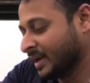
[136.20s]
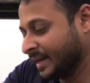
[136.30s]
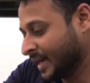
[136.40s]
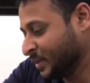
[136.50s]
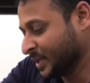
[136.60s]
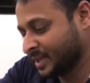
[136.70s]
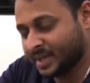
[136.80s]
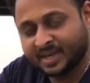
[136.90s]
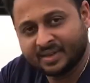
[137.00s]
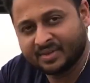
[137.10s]

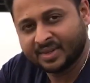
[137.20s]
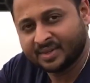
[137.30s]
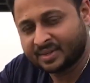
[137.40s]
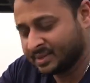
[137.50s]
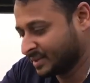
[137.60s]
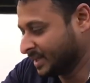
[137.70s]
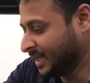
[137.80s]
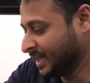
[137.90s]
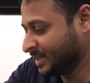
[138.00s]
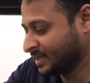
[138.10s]
graduated ND filter
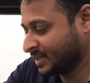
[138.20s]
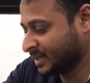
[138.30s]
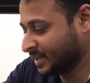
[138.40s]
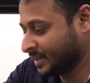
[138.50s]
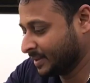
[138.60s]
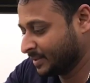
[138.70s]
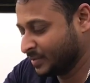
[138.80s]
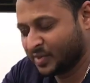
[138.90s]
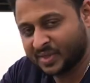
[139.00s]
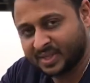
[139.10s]
is
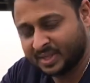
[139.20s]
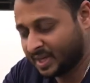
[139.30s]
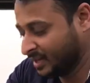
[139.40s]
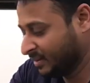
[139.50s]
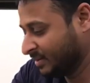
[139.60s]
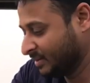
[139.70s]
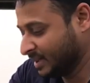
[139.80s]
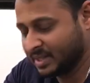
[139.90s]
49.